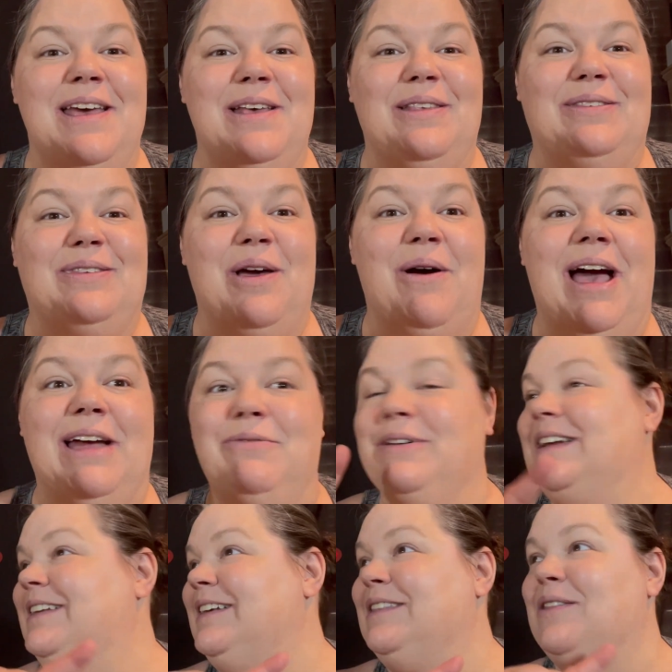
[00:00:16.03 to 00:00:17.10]
So I
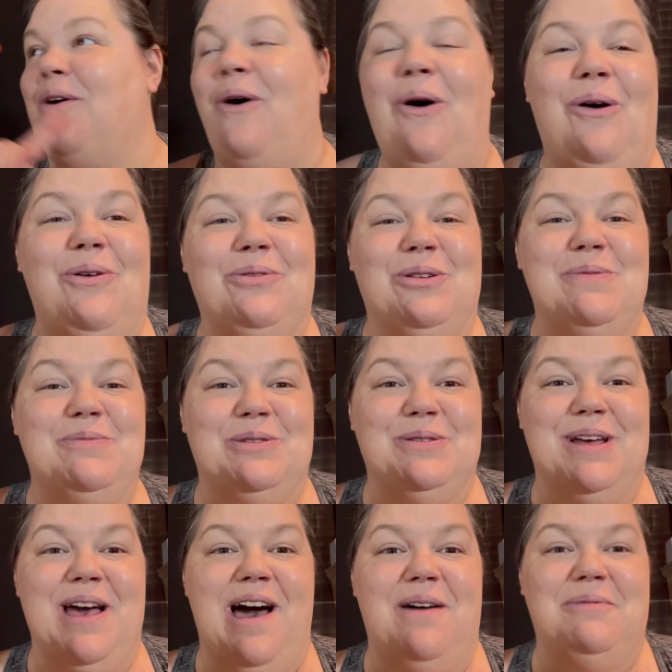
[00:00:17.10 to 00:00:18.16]
redid the whole room to
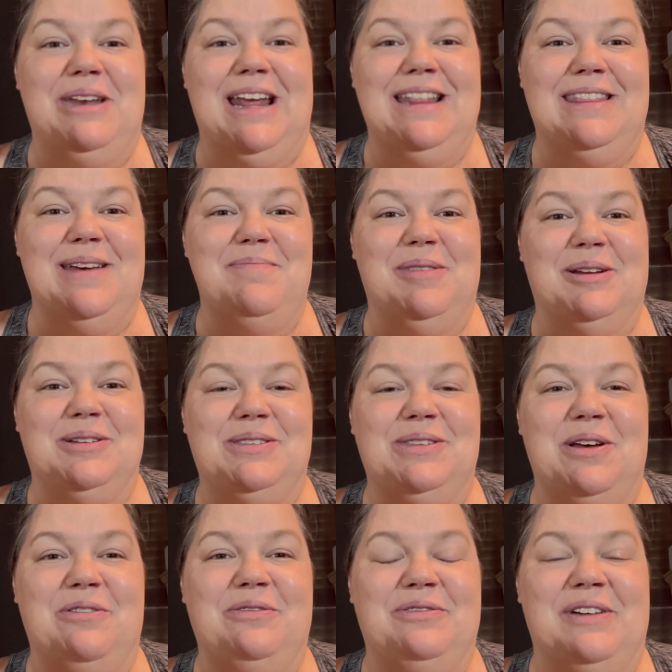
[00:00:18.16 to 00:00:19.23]
accommodate them. They're
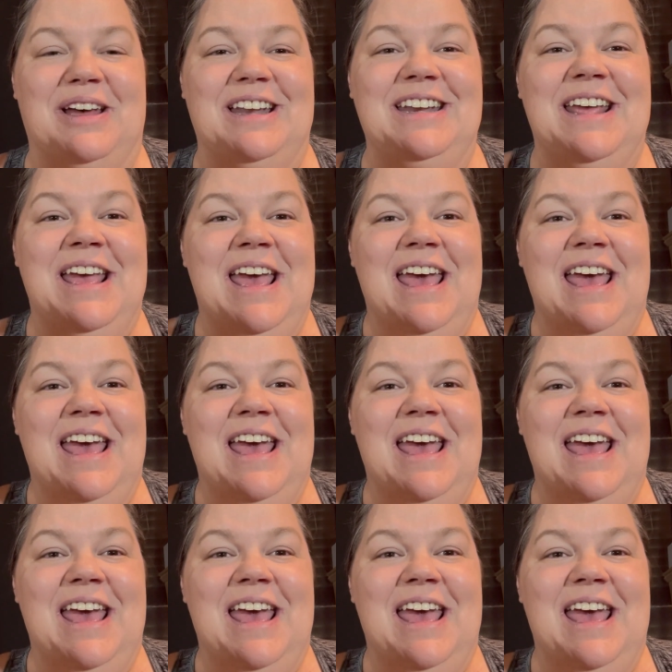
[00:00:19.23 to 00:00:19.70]
so fun.